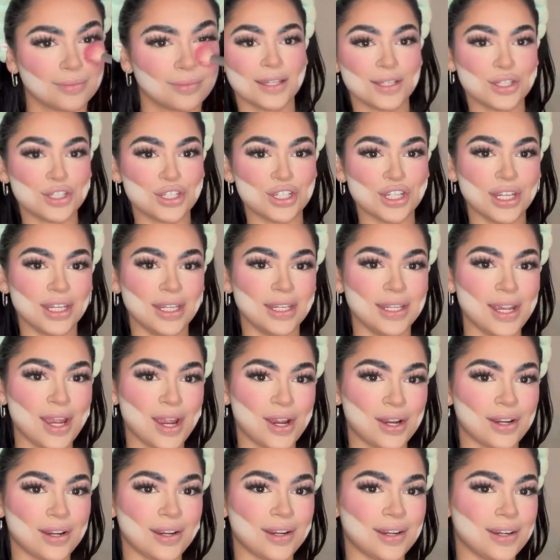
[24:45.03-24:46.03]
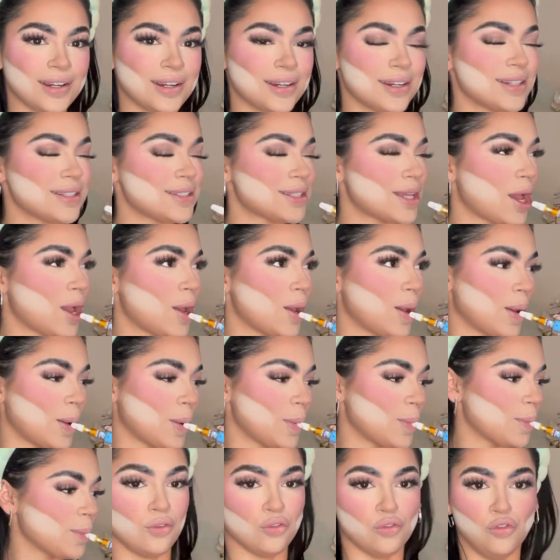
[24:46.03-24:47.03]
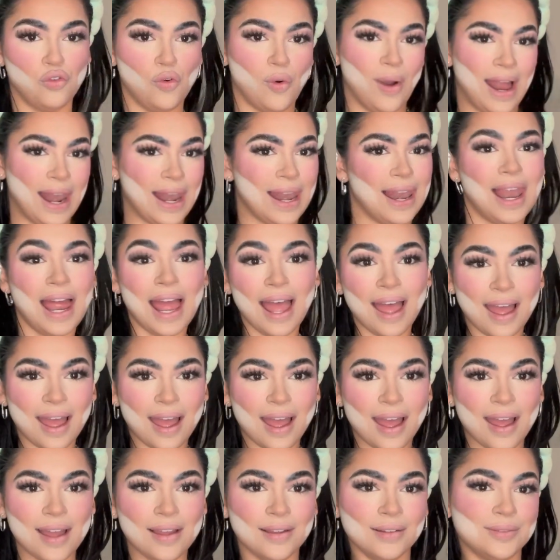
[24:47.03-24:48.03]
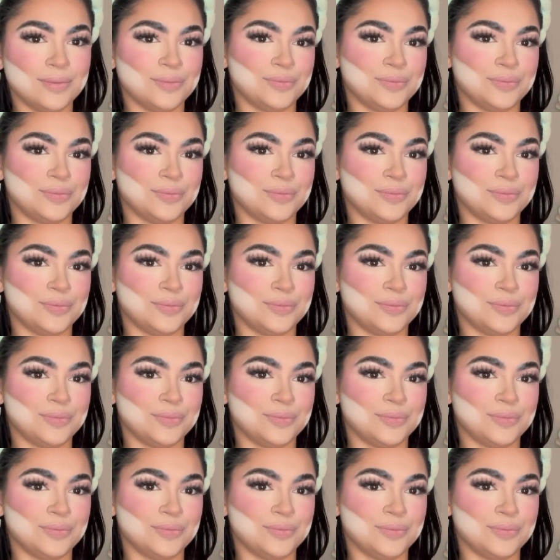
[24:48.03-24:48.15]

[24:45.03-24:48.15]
Cheers! Voila!